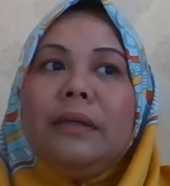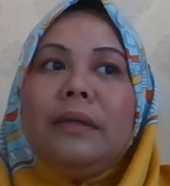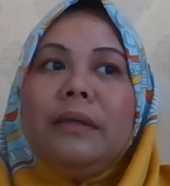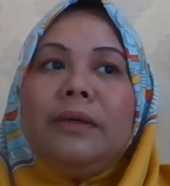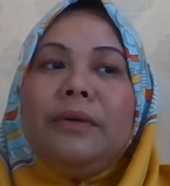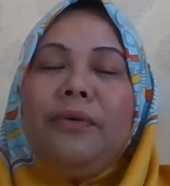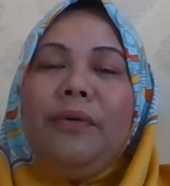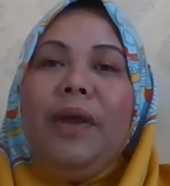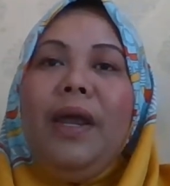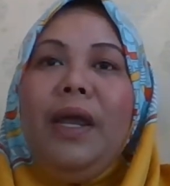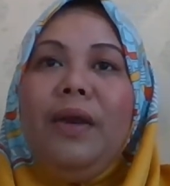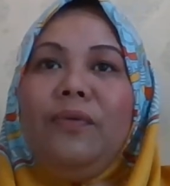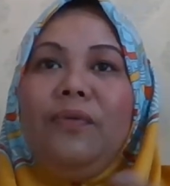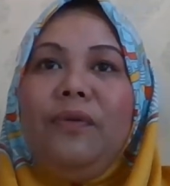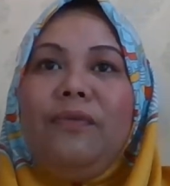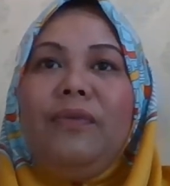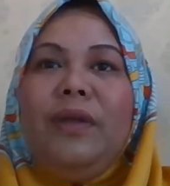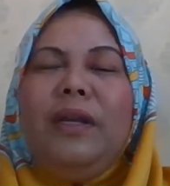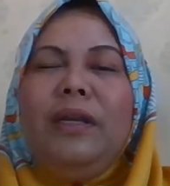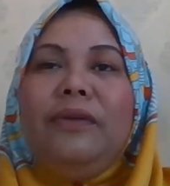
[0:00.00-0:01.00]
create
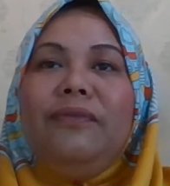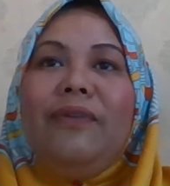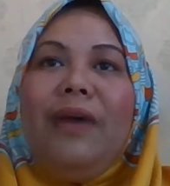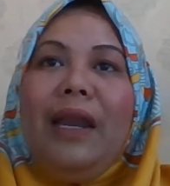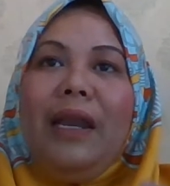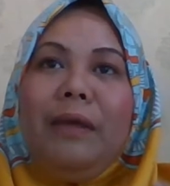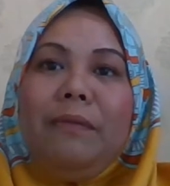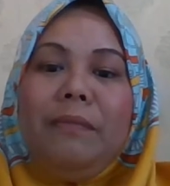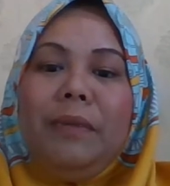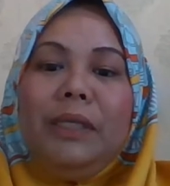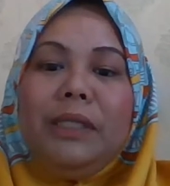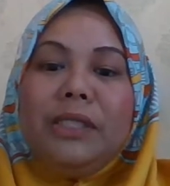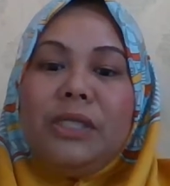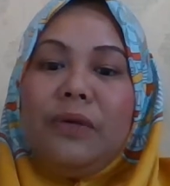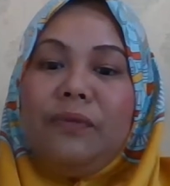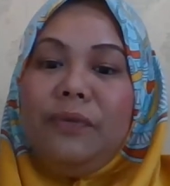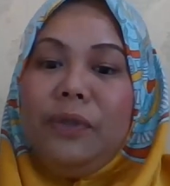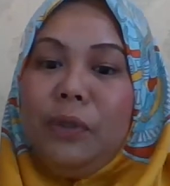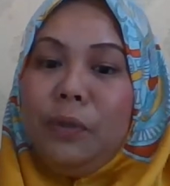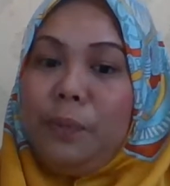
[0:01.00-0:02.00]
with the developments
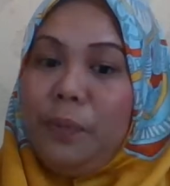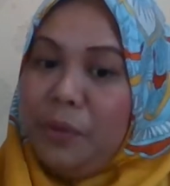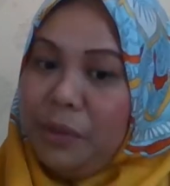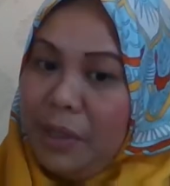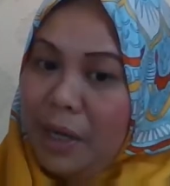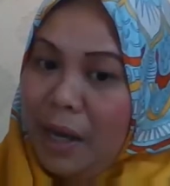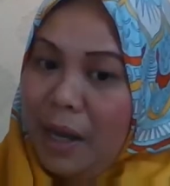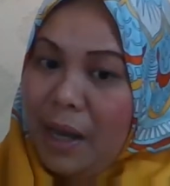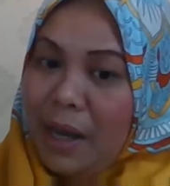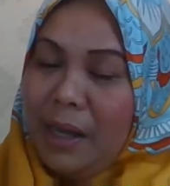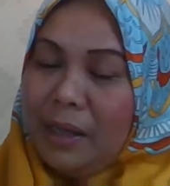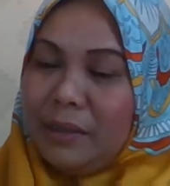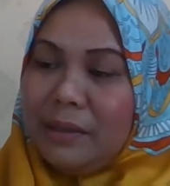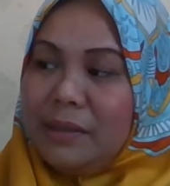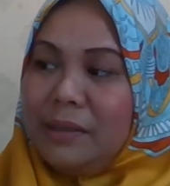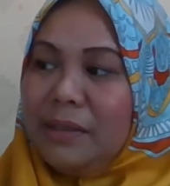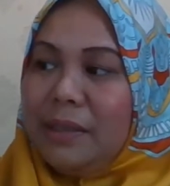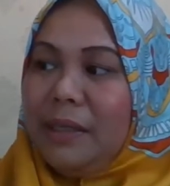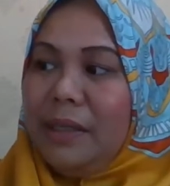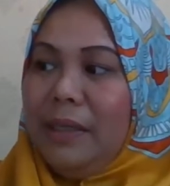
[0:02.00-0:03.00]
of new
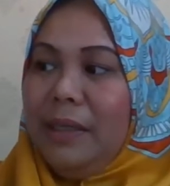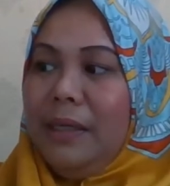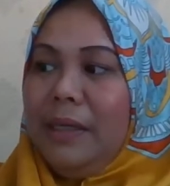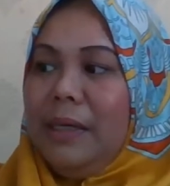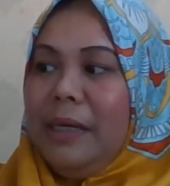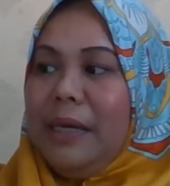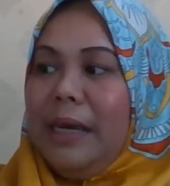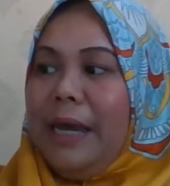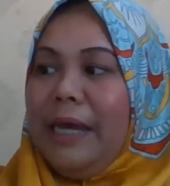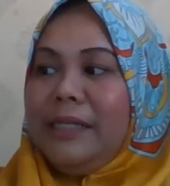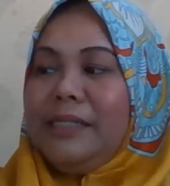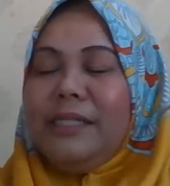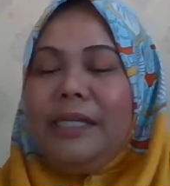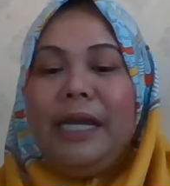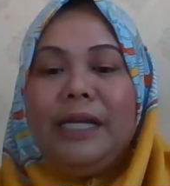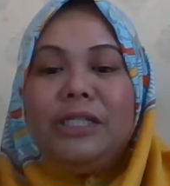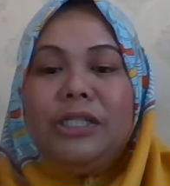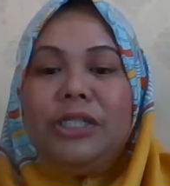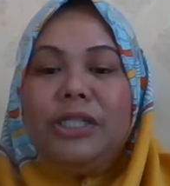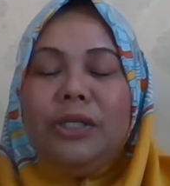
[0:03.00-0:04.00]
products,
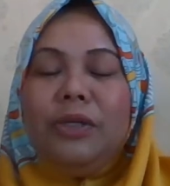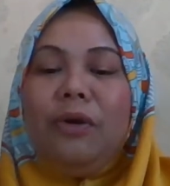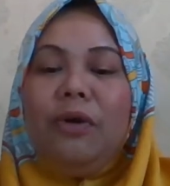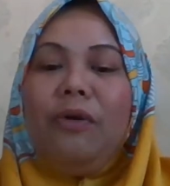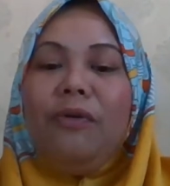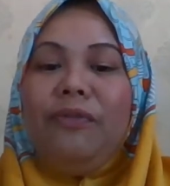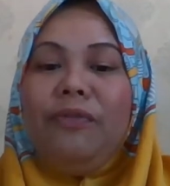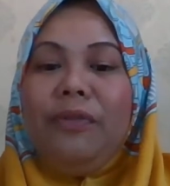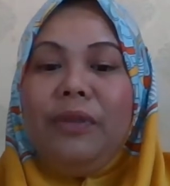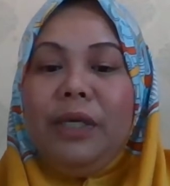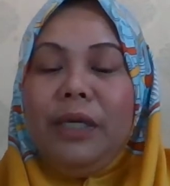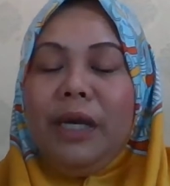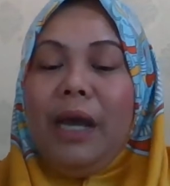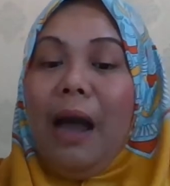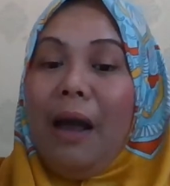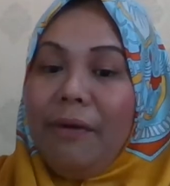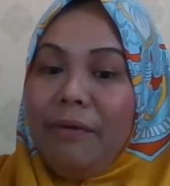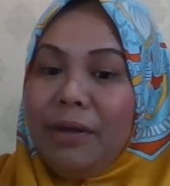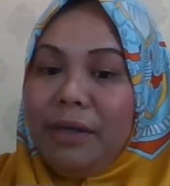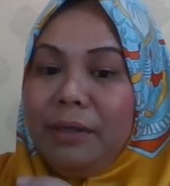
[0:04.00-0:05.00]
extension of the
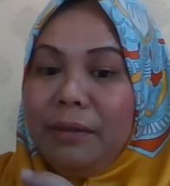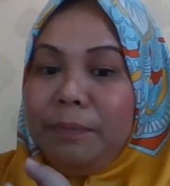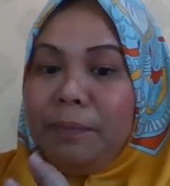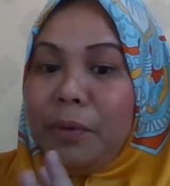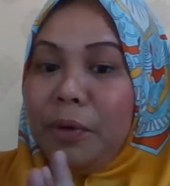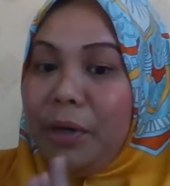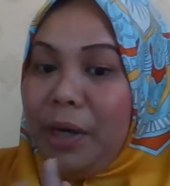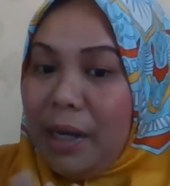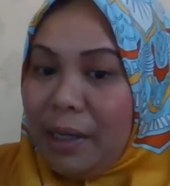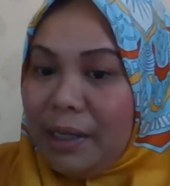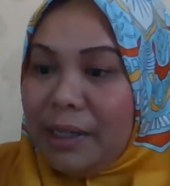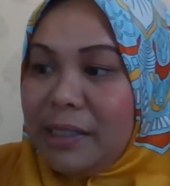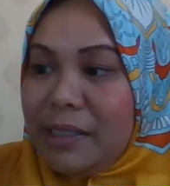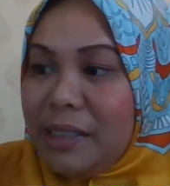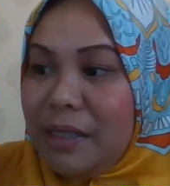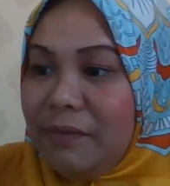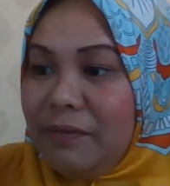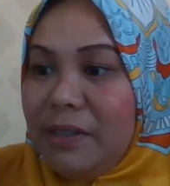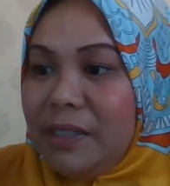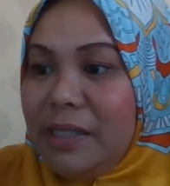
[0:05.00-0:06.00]
current product and
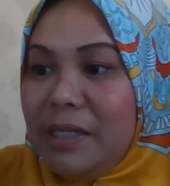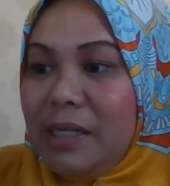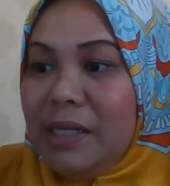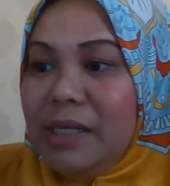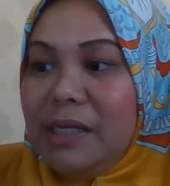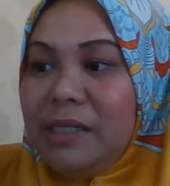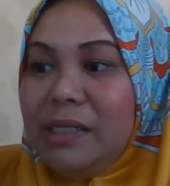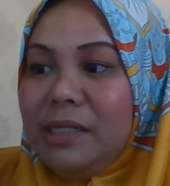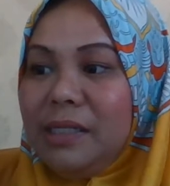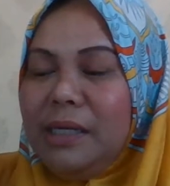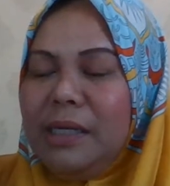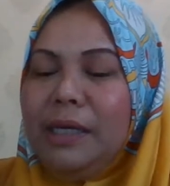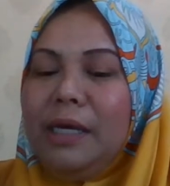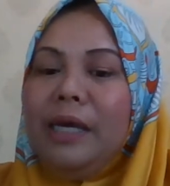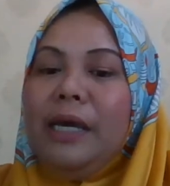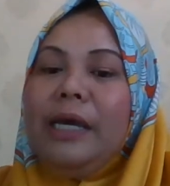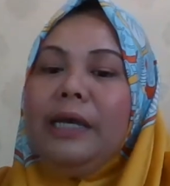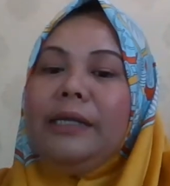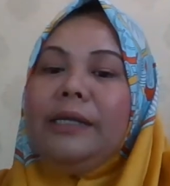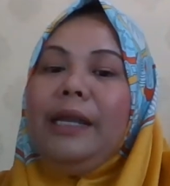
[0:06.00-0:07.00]
services,
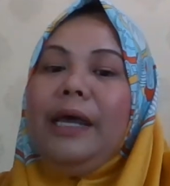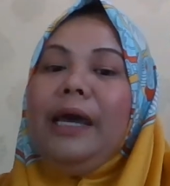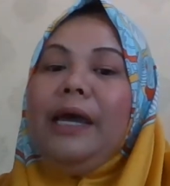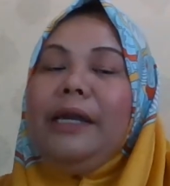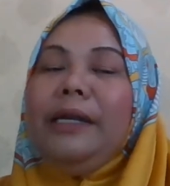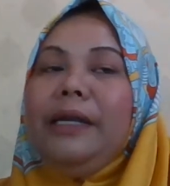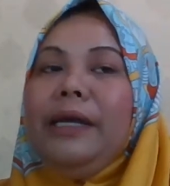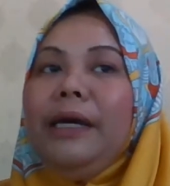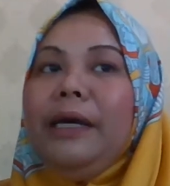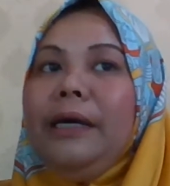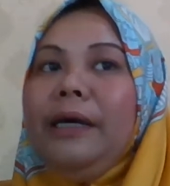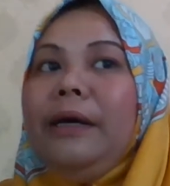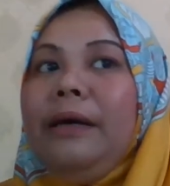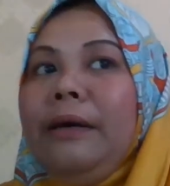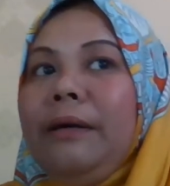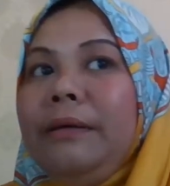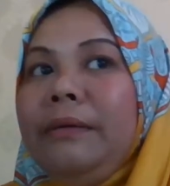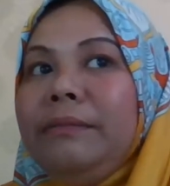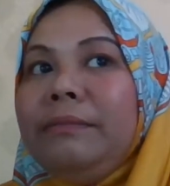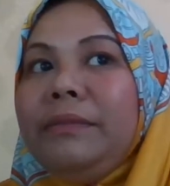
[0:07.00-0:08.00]
that
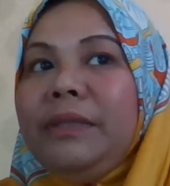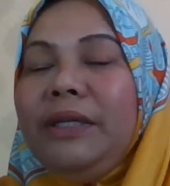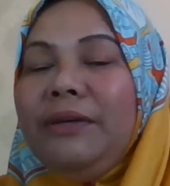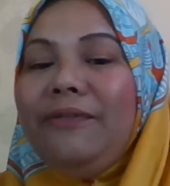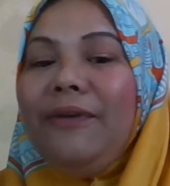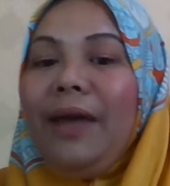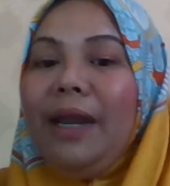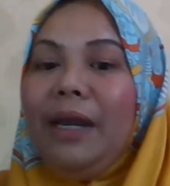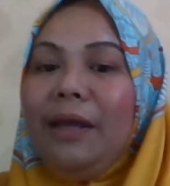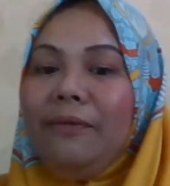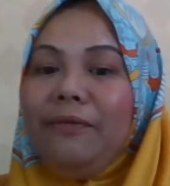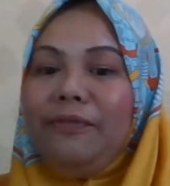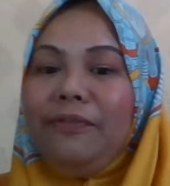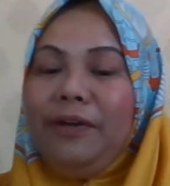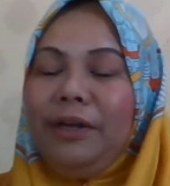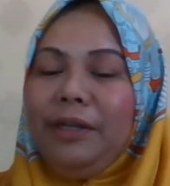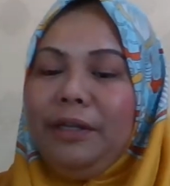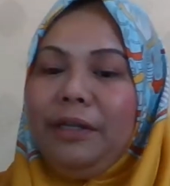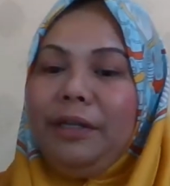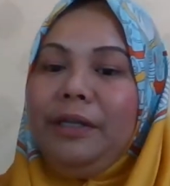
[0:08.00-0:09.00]
develop
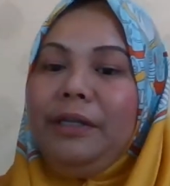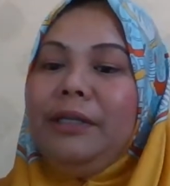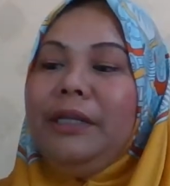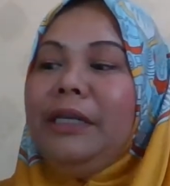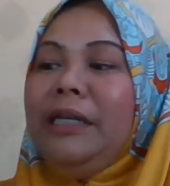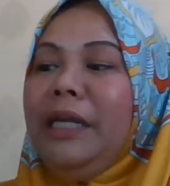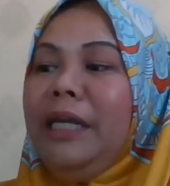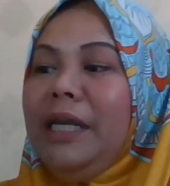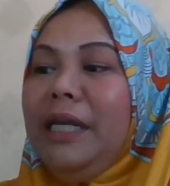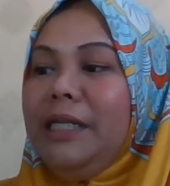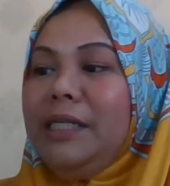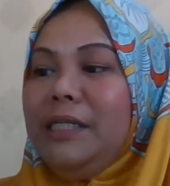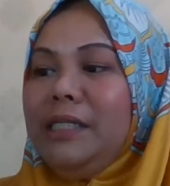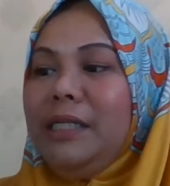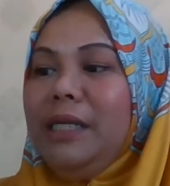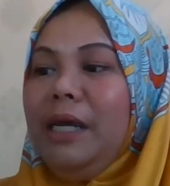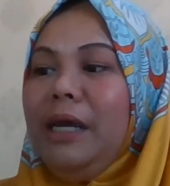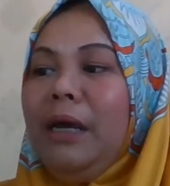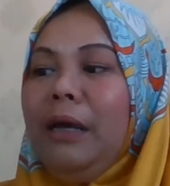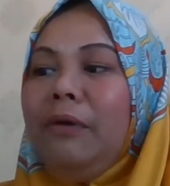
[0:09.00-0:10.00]
further the needs
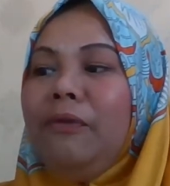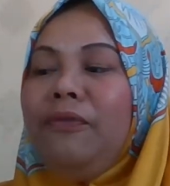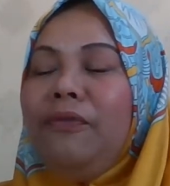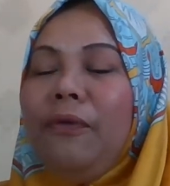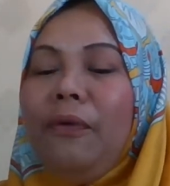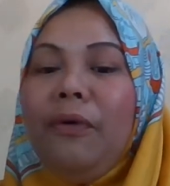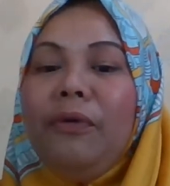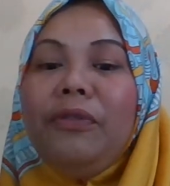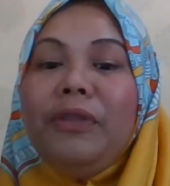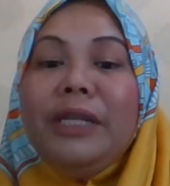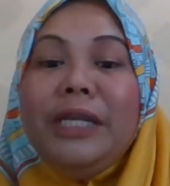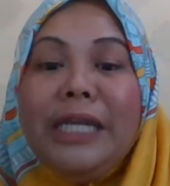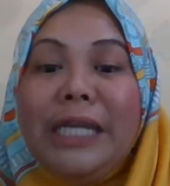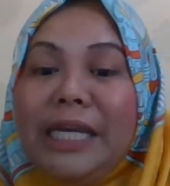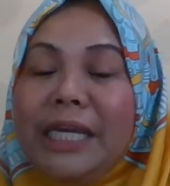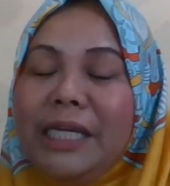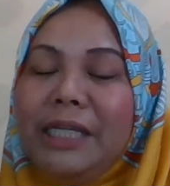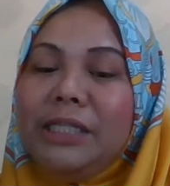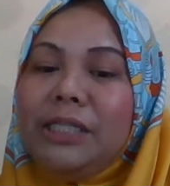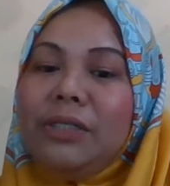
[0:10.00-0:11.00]
for the
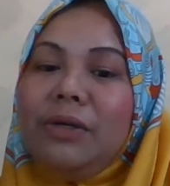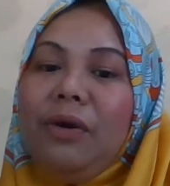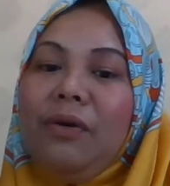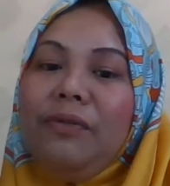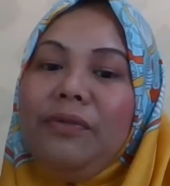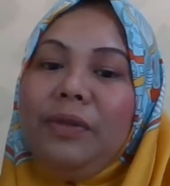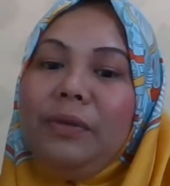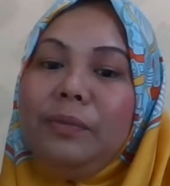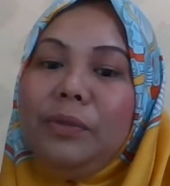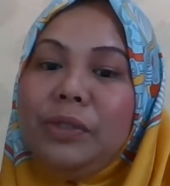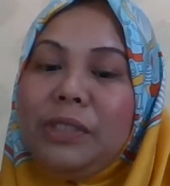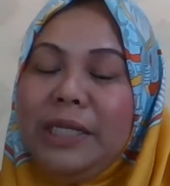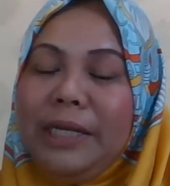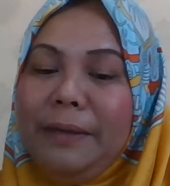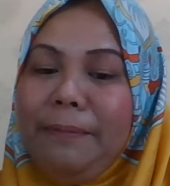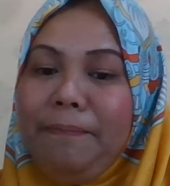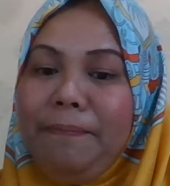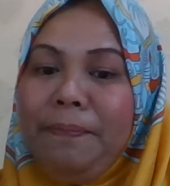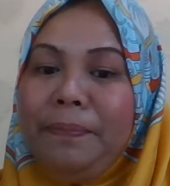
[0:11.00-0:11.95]
niche of the Muslim